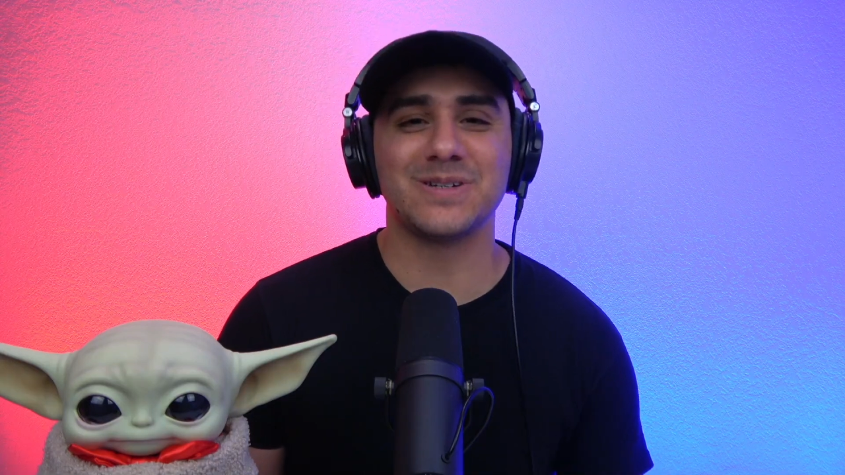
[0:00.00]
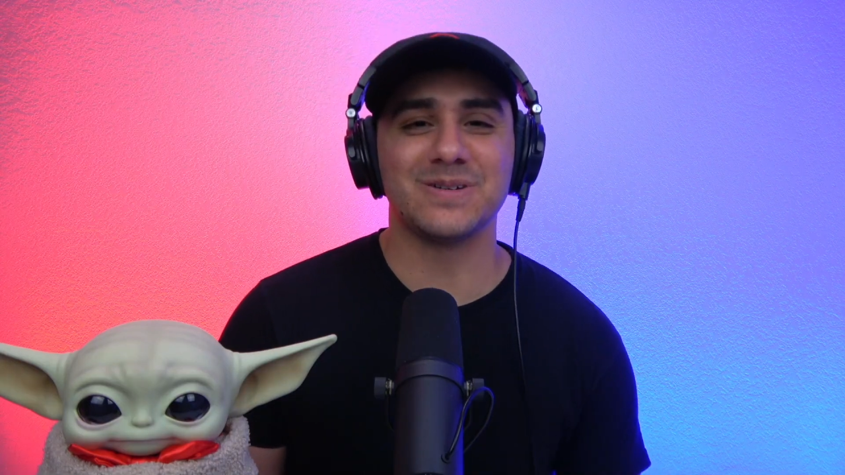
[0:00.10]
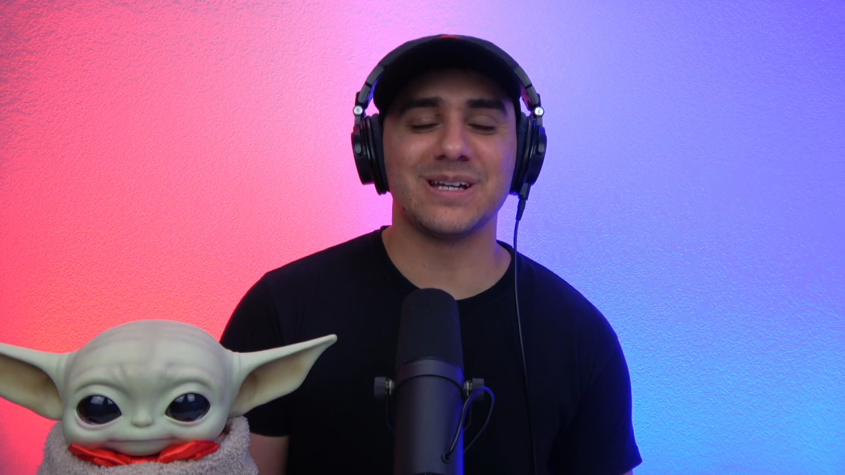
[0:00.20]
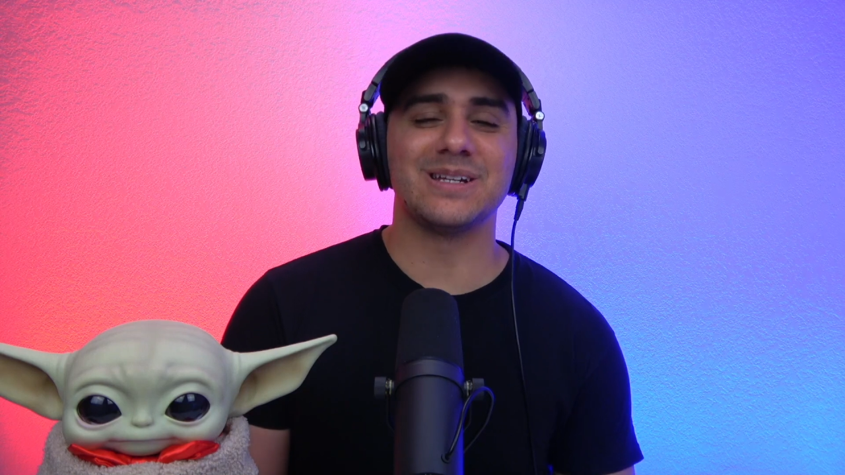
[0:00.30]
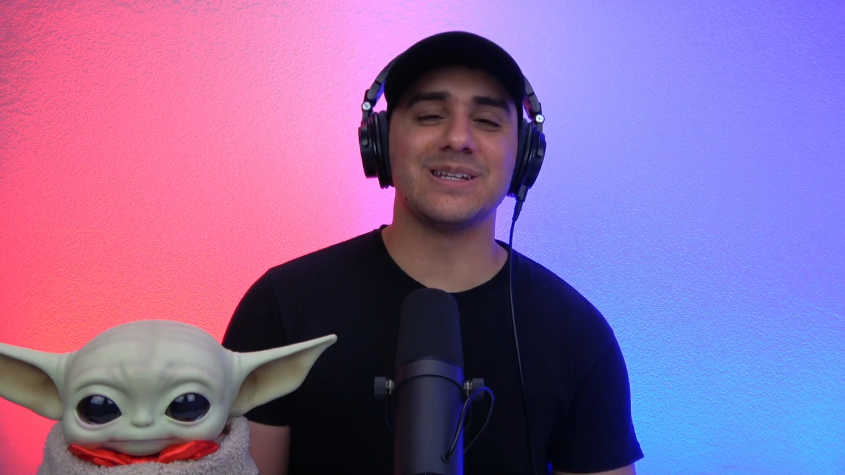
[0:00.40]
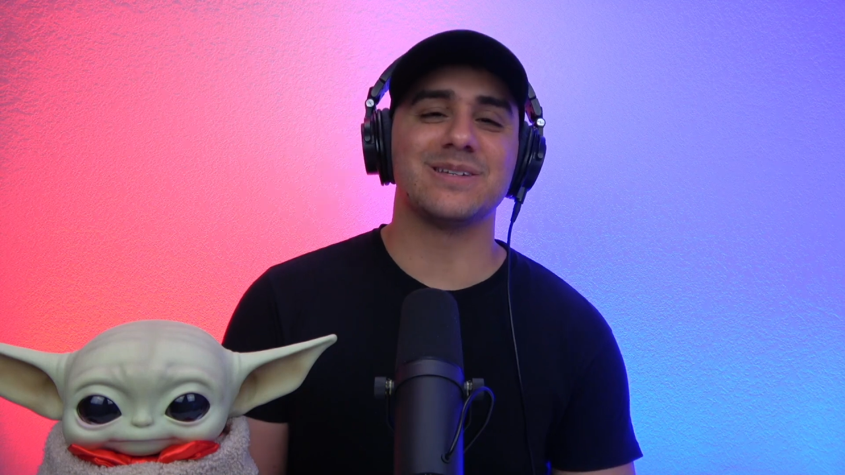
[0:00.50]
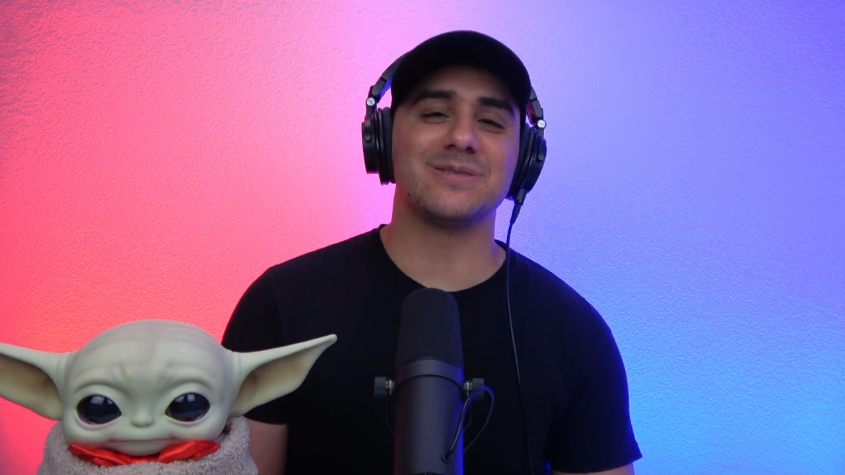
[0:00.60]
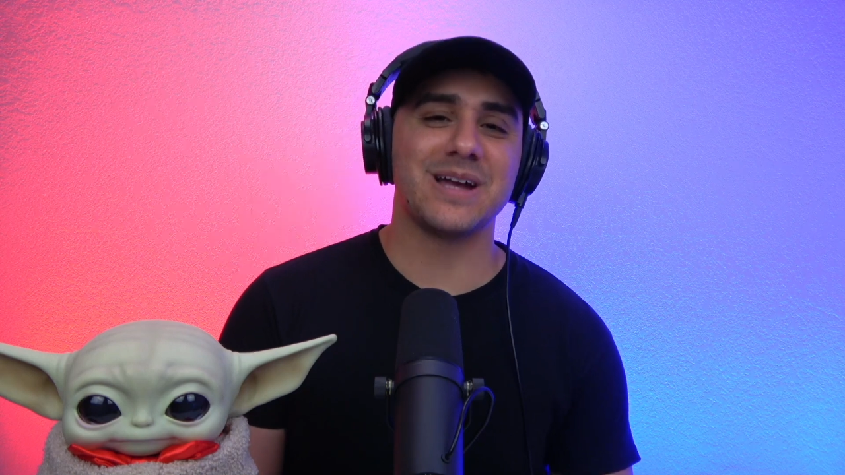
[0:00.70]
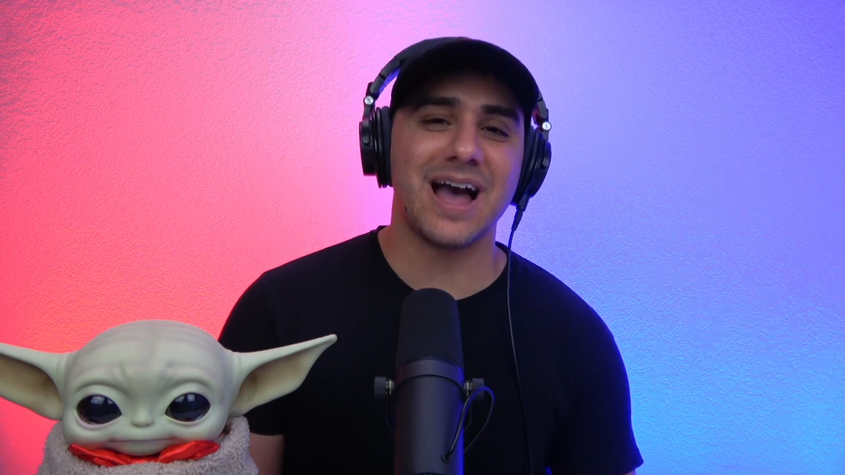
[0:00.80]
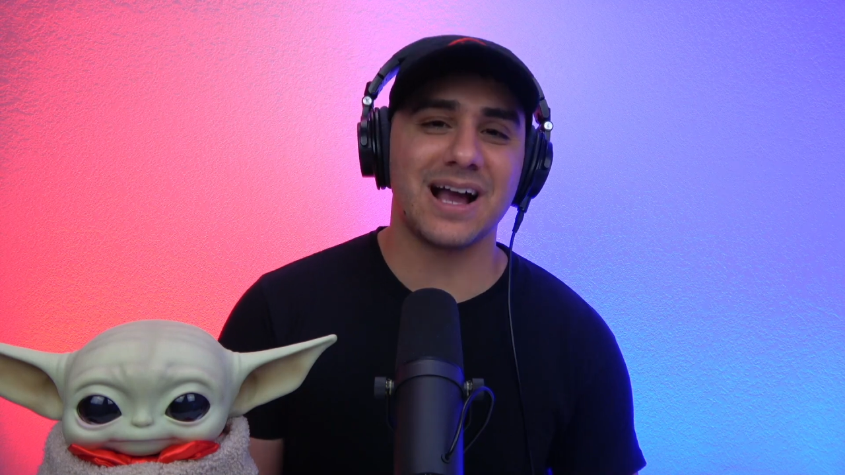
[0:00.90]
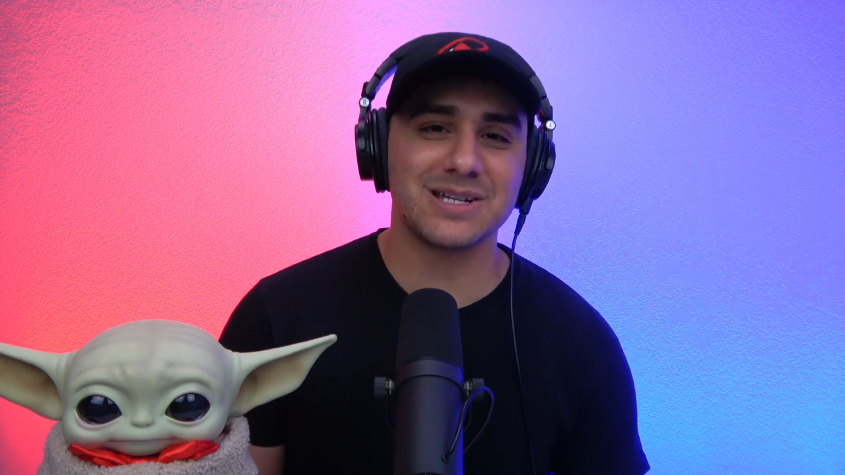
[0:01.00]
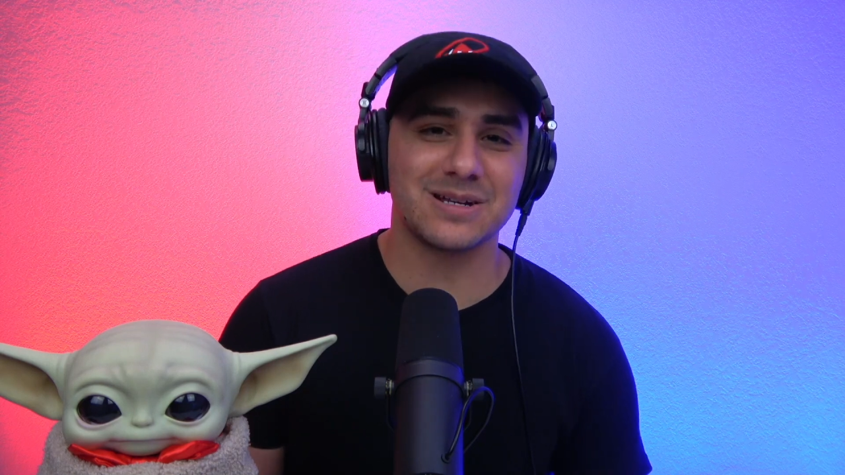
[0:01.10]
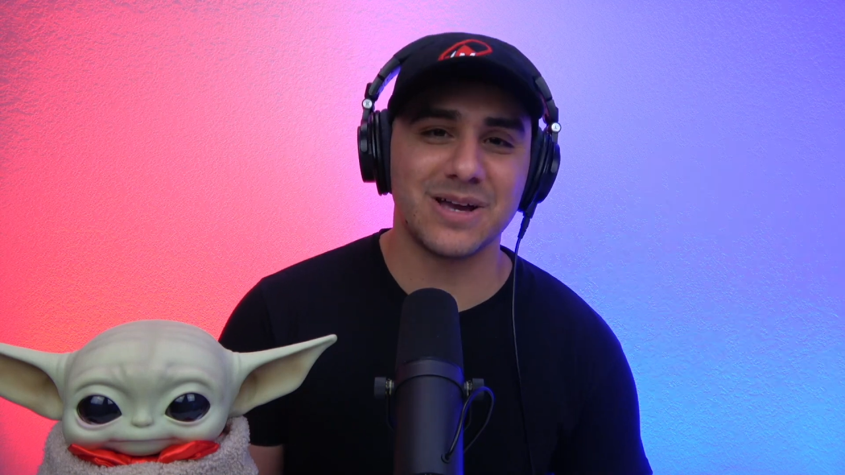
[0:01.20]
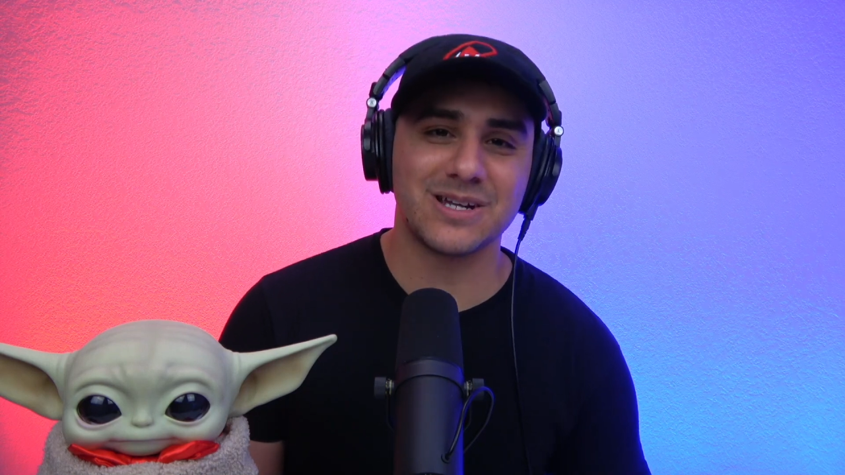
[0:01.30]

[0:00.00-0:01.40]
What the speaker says: for tuning into this reaction.